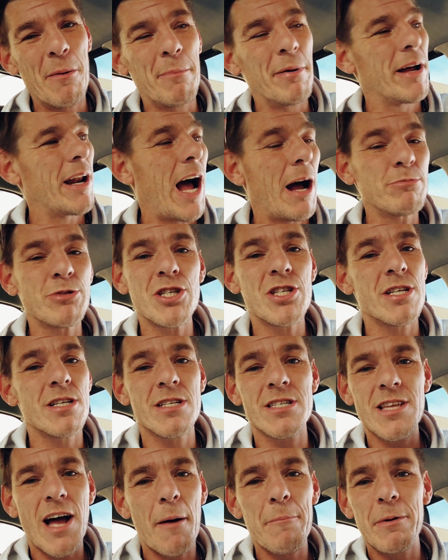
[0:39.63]
But I'm just gonna
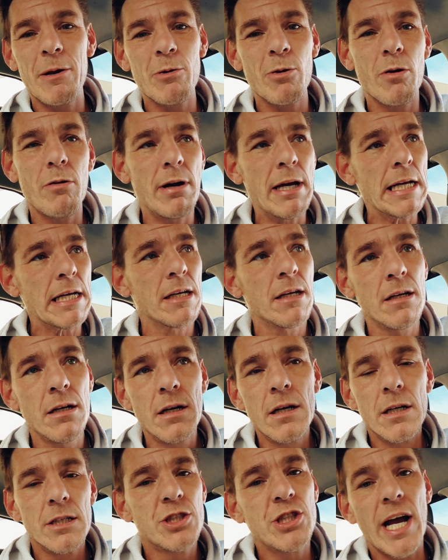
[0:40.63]
stop in real quick,
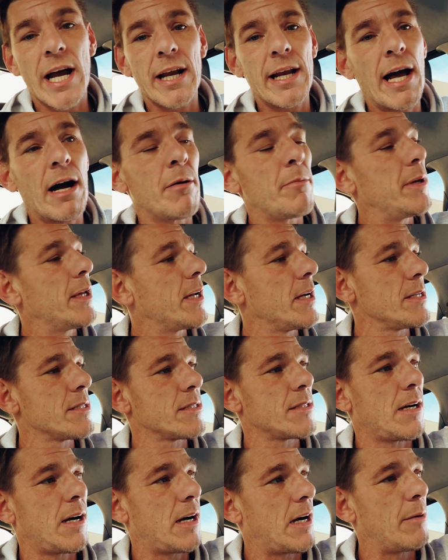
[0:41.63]
check it out,
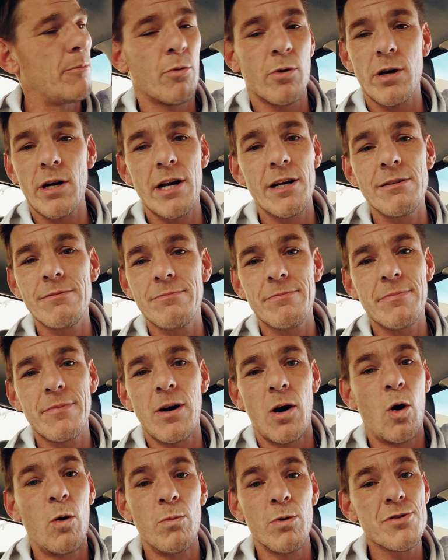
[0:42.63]
because I'm working
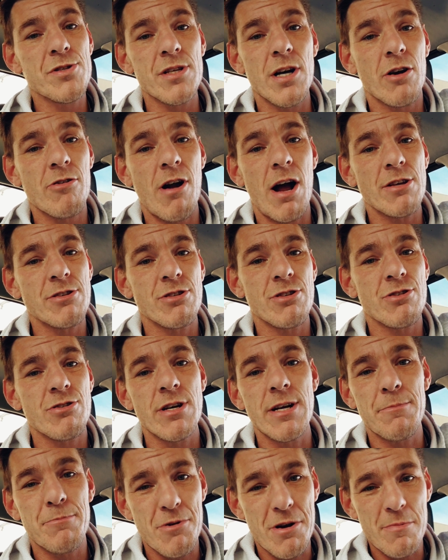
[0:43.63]
almost across the
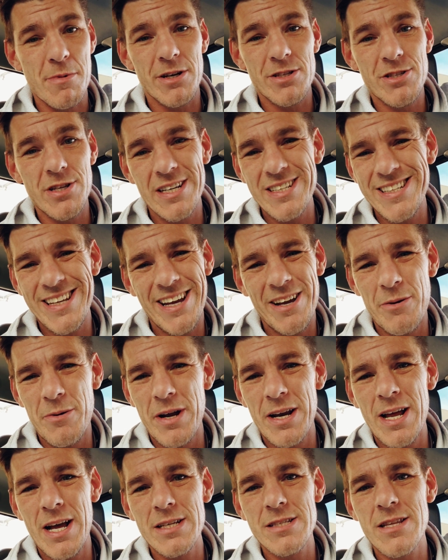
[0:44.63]
street pretty much. So I say,
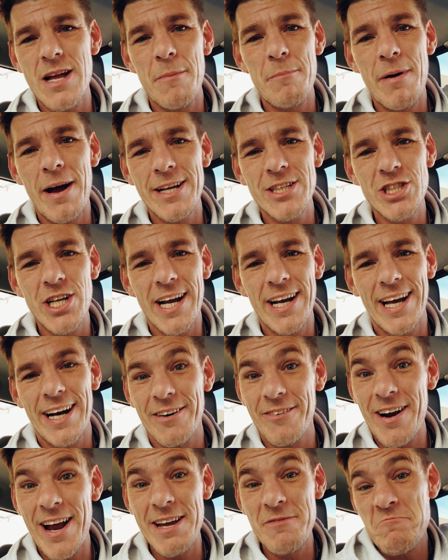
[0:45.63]
why not stop by and check it
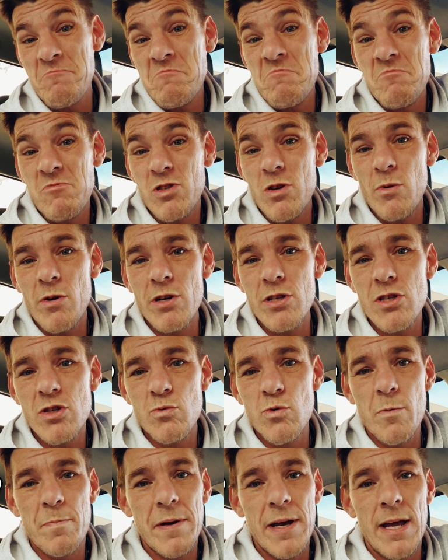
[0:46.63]
out, right? So we're gonna
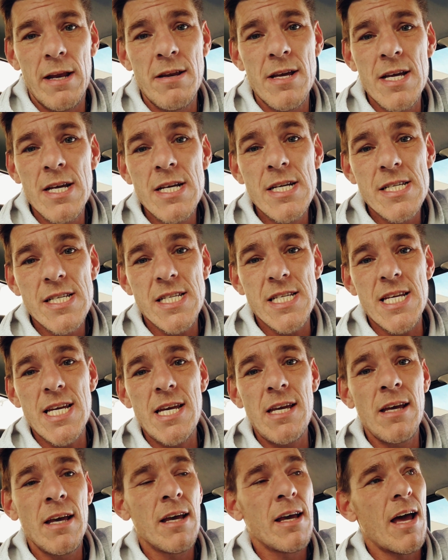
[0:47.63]
swoop in,
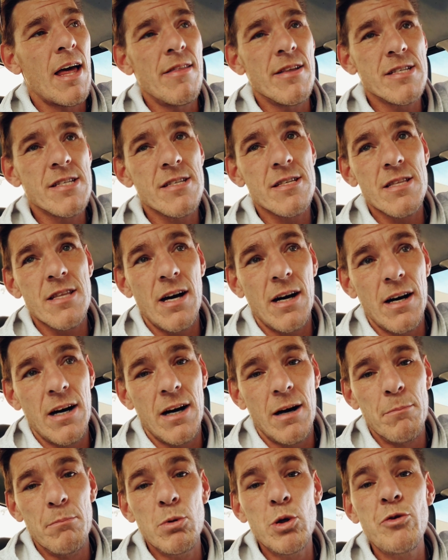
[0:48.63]
see, and this is
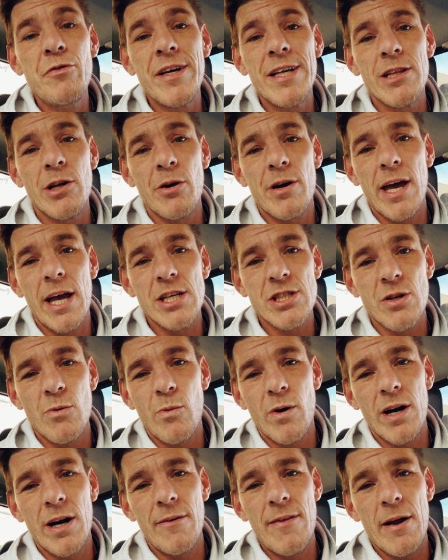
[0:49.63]
the moving location
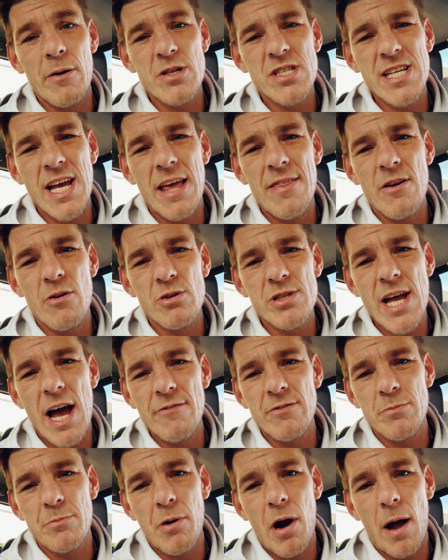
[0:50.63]
where they were saying there was
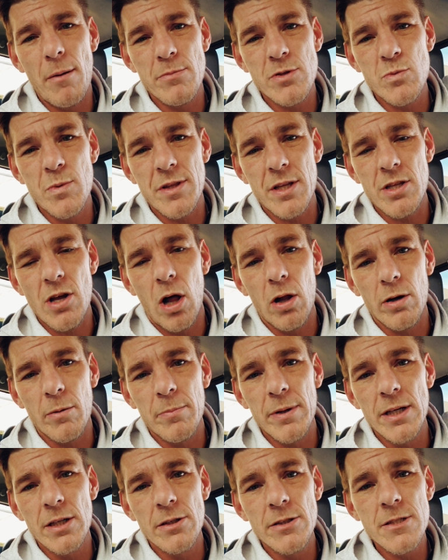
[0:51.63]
having problems with the dollar
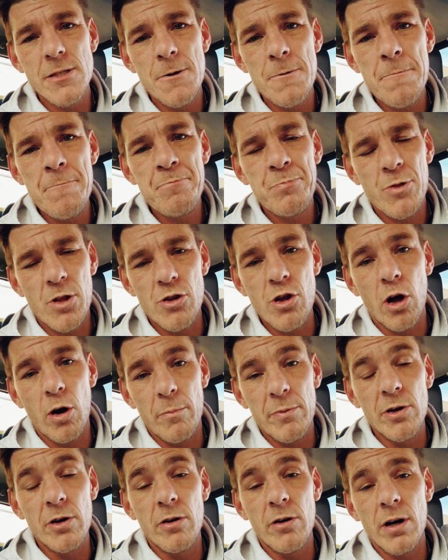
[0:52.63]
bills, the dollar
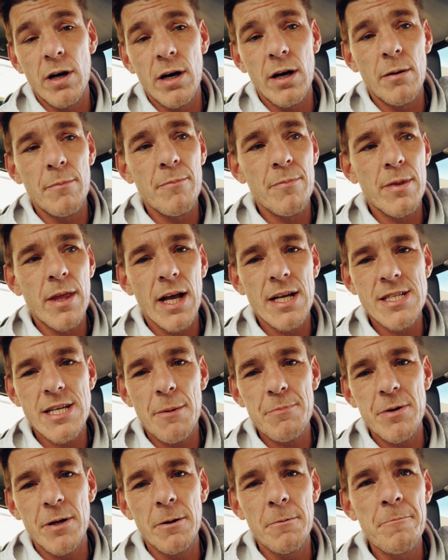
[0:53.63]
bill
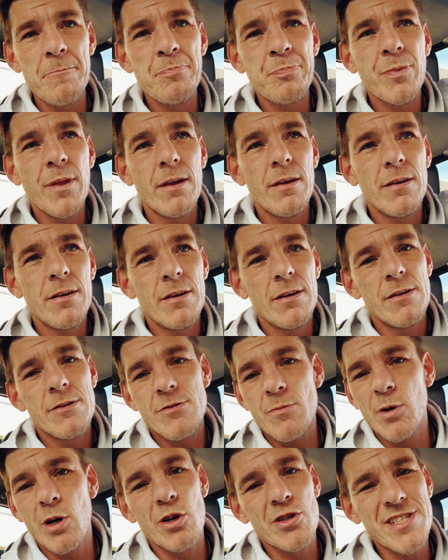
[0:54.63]
acceptor.
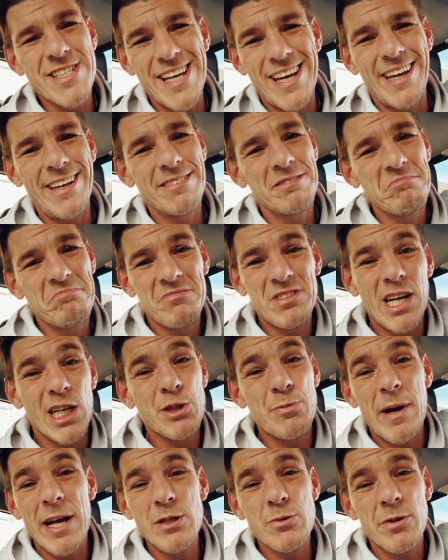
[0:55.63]
So I'm gonna go see,
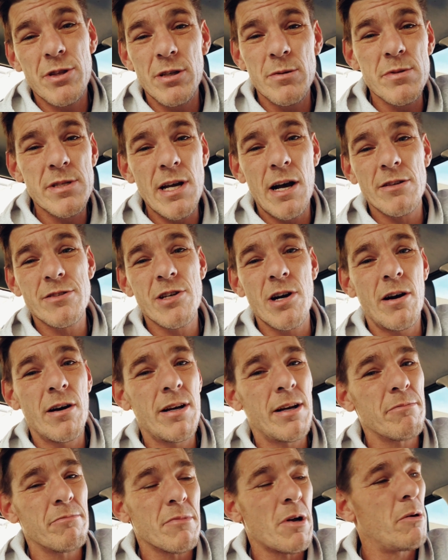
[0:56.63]
touch base with them, see how it's
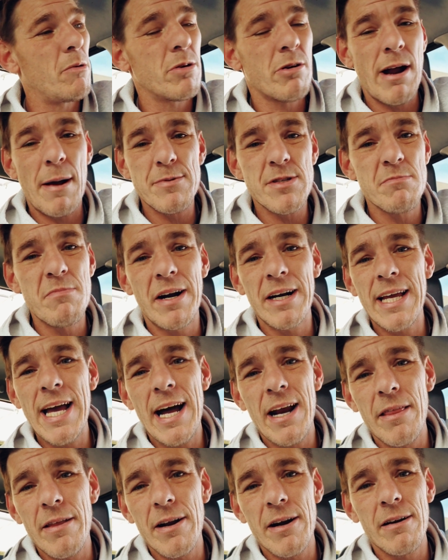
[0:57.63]
going, and we'll grab some money
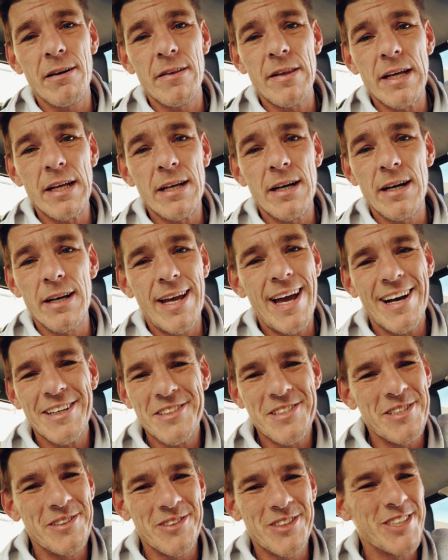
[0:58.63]
out of there, and then yeah,
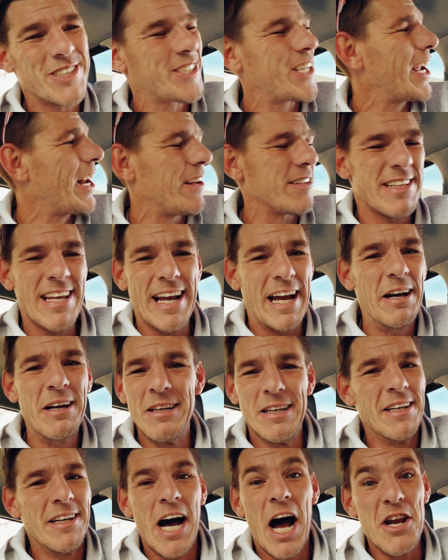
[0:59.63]
so just check it out. It's like
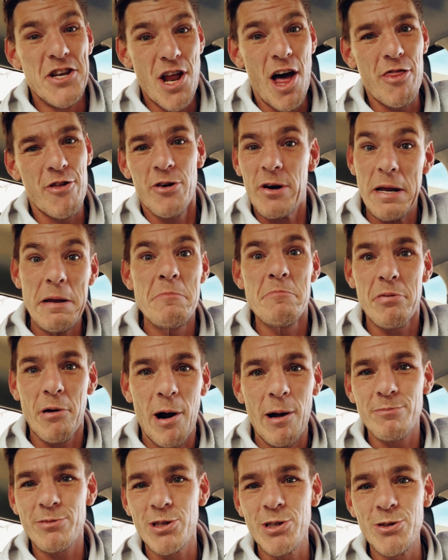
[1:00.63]
another
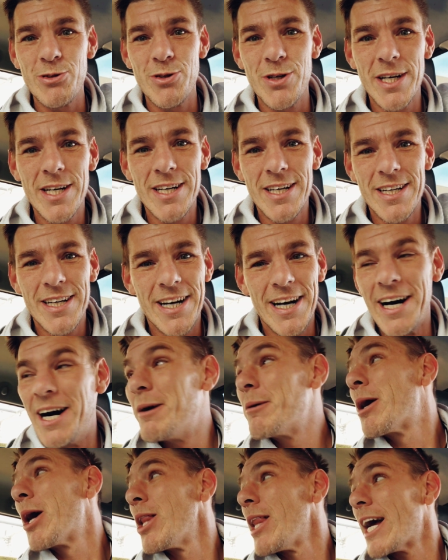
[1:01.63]
impromptu
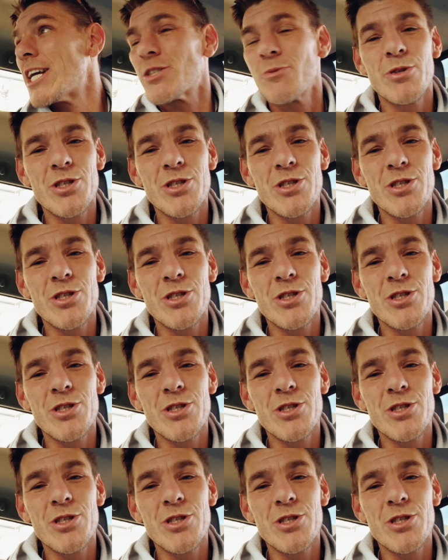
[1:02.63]
collection.